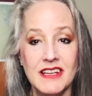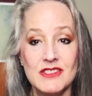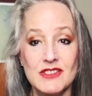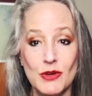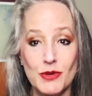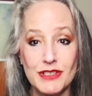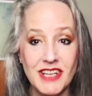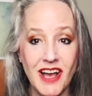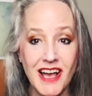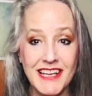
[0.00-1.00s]
So we're
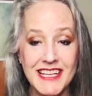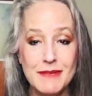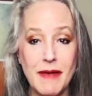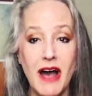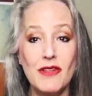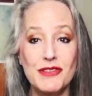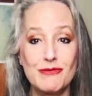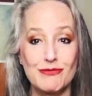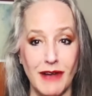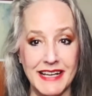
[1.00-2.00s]
talking about the
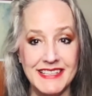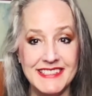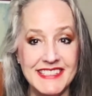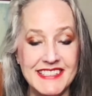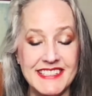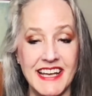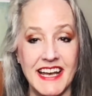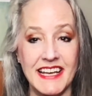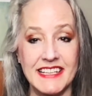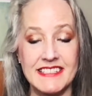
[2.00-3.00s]
rising
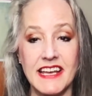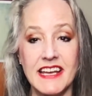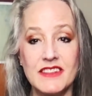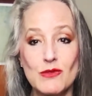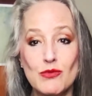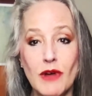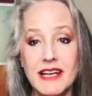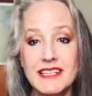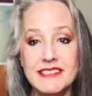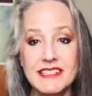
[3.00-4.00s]
signs, and the
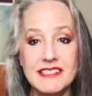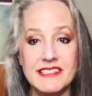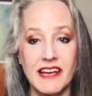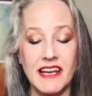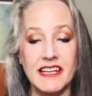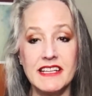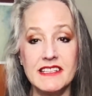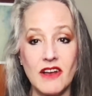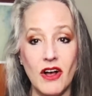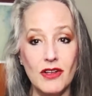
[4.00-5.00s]
rising sign
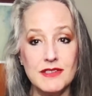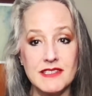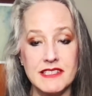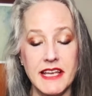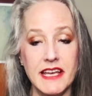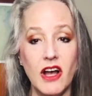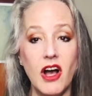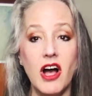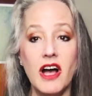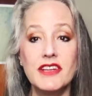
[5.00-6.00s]
is all set
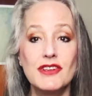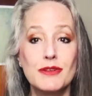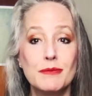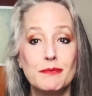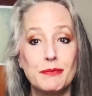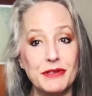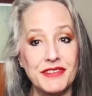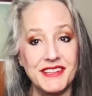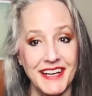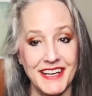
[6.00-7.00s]
on your
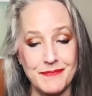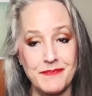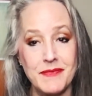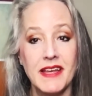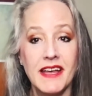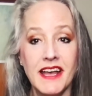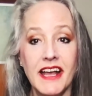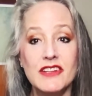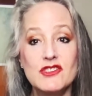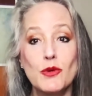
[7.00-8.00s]
birth time.
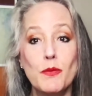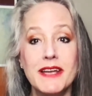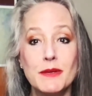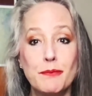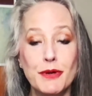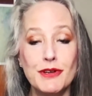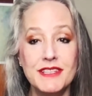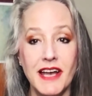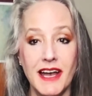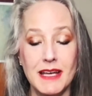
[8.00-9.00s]
And so by the birth
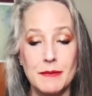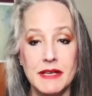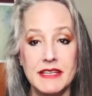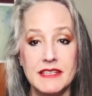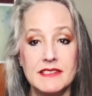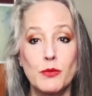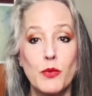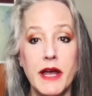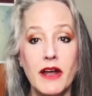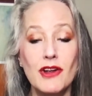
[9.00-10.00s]
time is
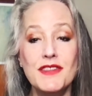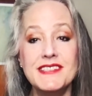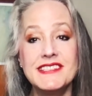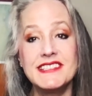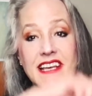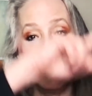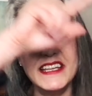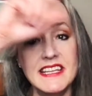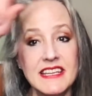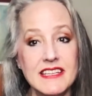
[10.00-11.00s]
where the
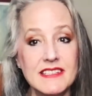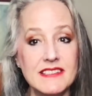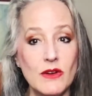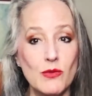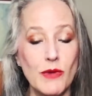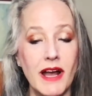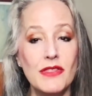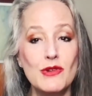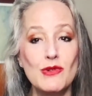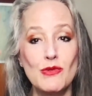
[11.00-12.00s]
sun is around
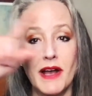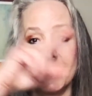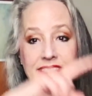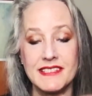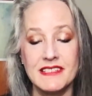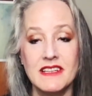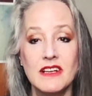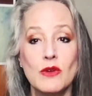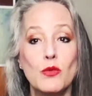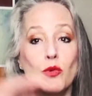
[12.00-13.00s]
the horizon
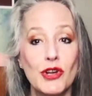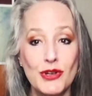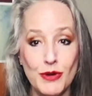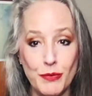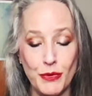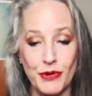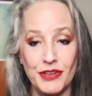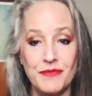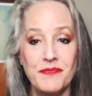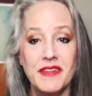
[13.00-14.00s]
where you were
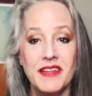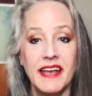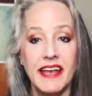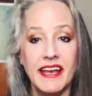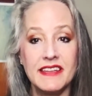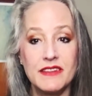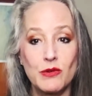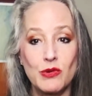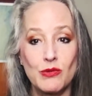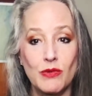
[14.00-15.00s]
born, and the
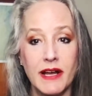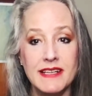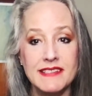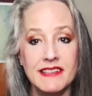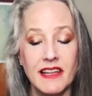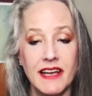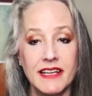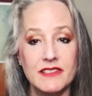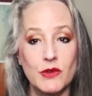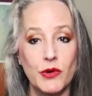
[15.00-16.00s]
horizon line
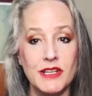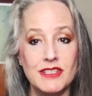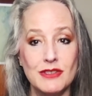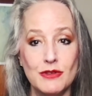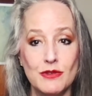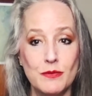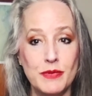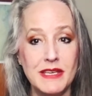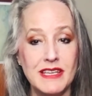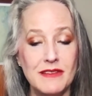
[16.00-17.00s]
is going to
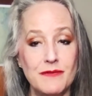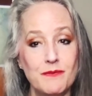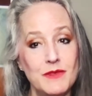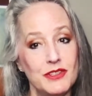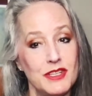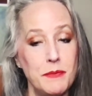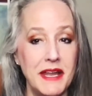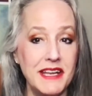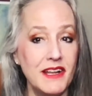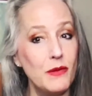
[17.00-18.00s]
be,
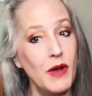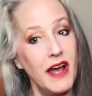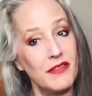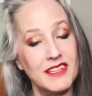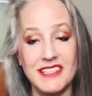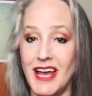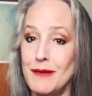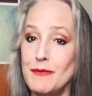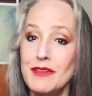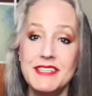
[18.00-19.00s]
depending on the
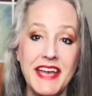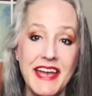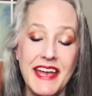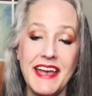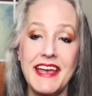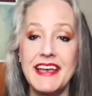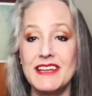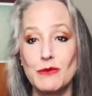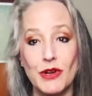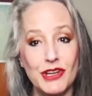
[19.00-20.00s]
time of the day
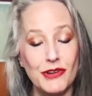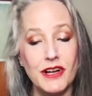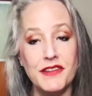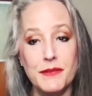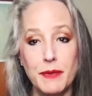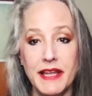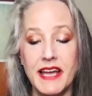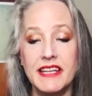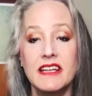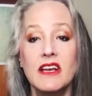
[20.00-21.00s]
and where you're on the
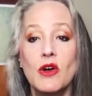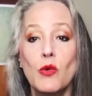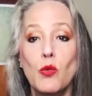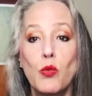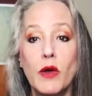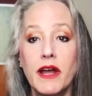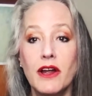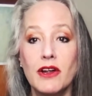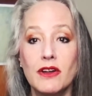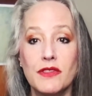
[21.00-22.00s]
planet,
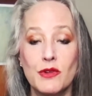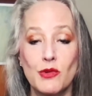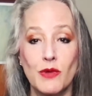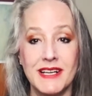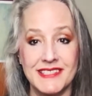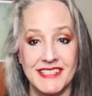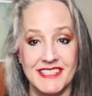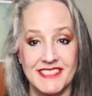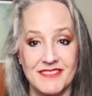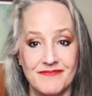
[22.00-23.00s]
where the horizon
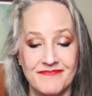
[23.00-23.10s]
is.